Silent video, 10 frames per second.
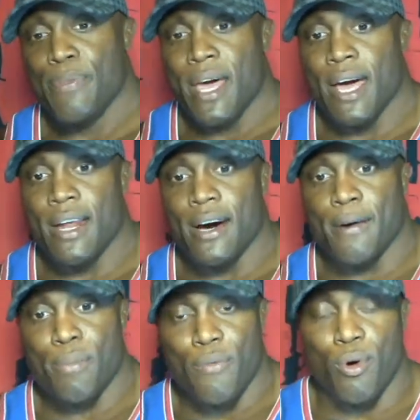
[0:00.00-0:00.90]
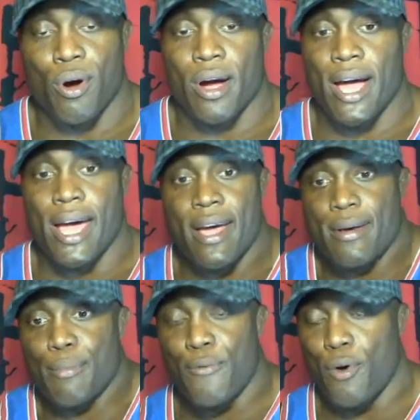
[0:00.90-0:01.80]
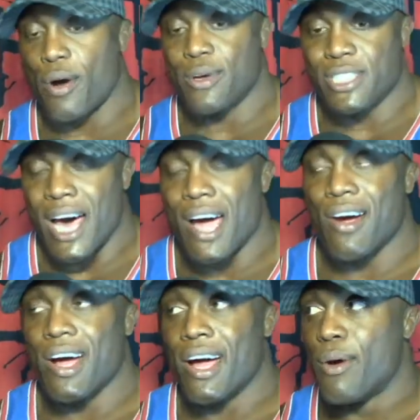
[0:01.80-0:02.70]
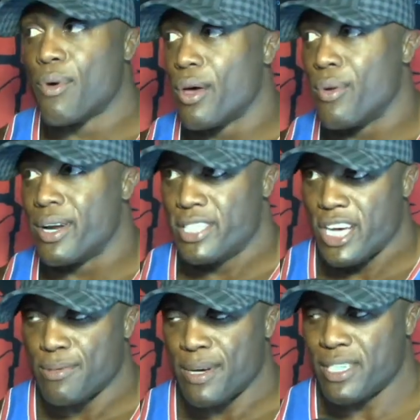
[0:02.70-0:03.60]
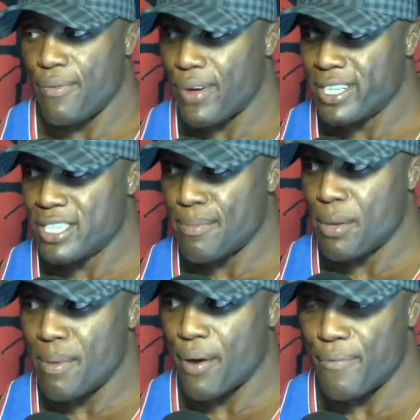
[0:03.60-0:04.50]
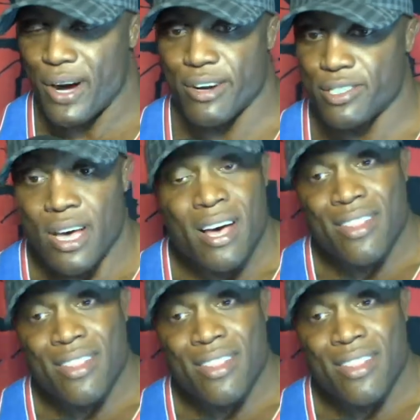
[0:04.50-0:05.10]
And before I retire, I really want to test myself against some of the better fighters.